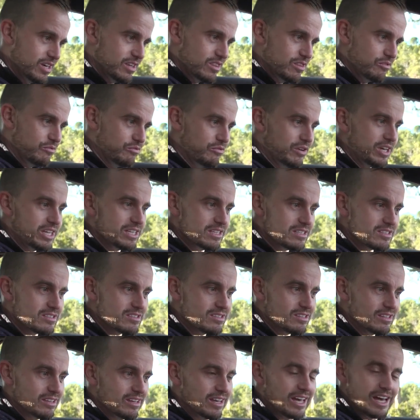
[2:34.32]
the
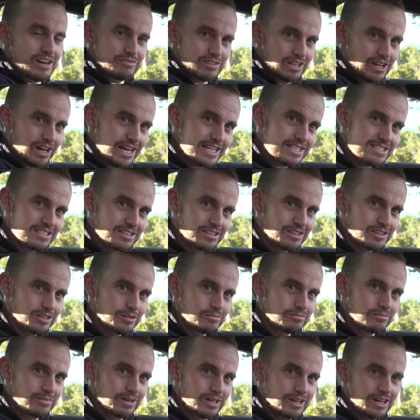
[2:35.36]
vents have lights in
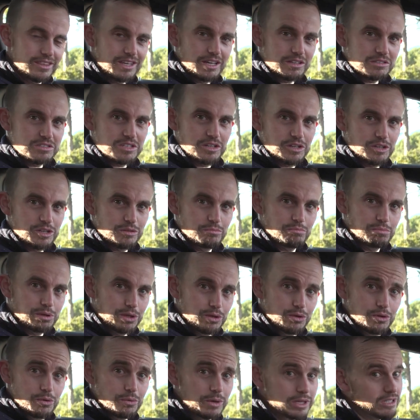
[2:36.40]
them, and they'll turn
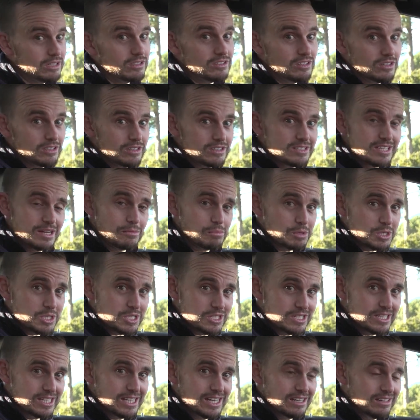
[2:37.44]
blue when you turn the temperature
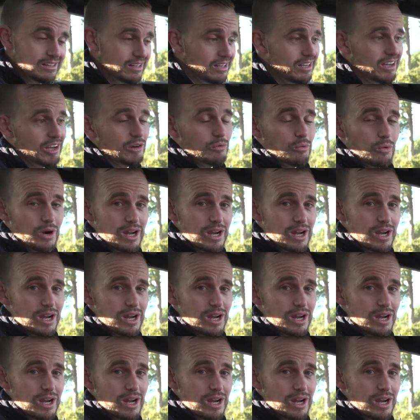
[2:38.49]
down, and